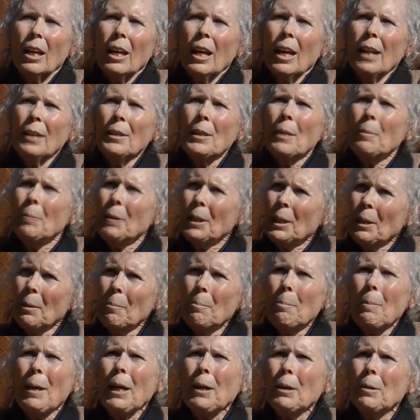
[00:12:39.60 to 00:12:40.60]
And they
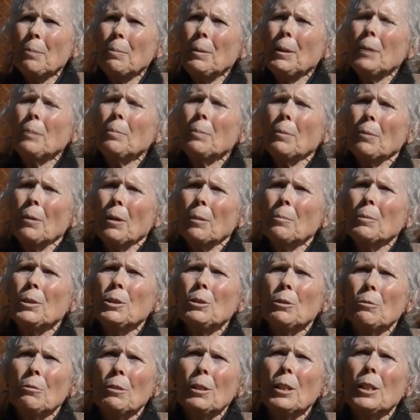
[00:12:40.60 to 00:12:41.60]
become better people. I mean,
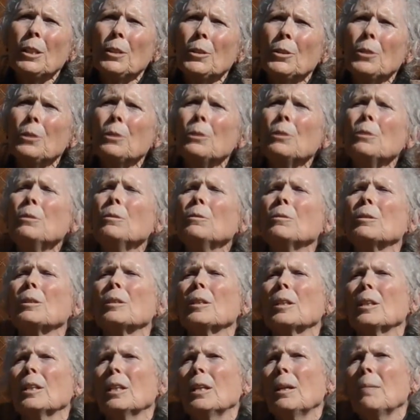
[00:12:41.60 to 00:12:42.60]
you really do
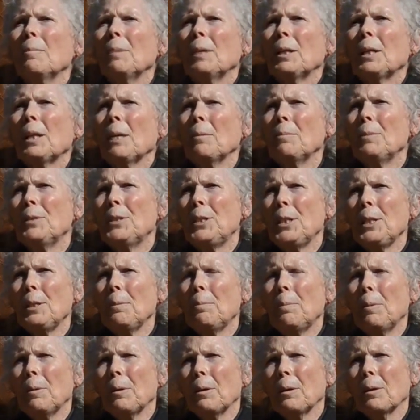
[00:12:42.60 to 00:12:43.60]
become
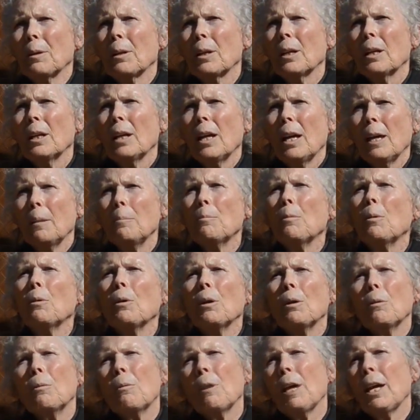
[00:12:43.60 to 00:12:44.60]
deeper and
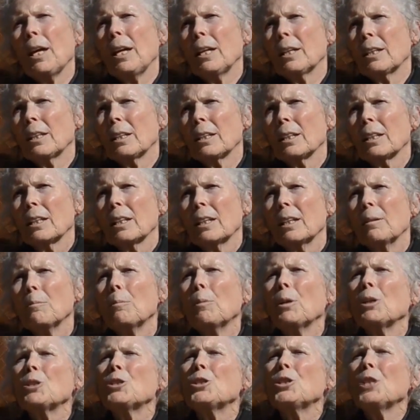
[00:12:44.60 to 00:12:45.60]
more awake,
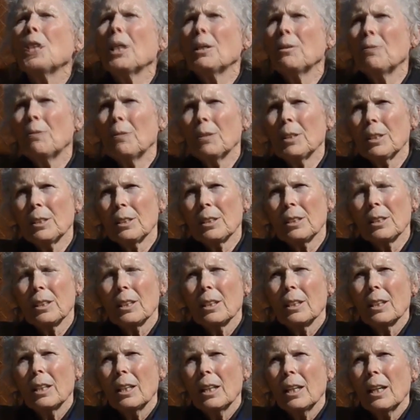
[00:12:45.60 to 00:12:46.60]
more generous,
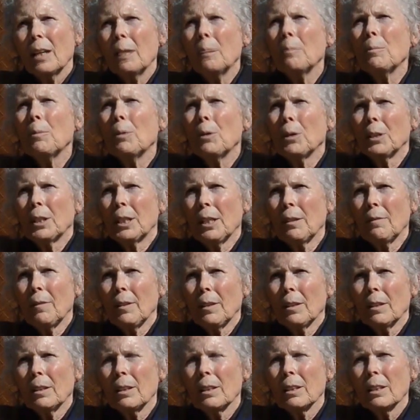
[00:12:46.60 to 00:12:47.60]
and more
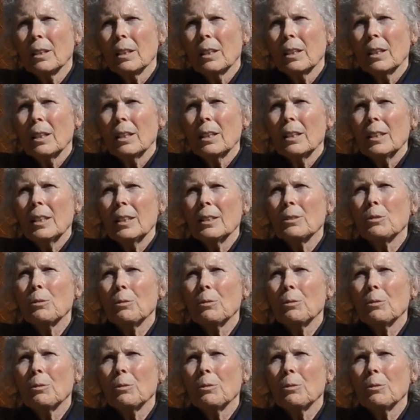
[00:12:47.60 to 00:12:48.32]
giving. It's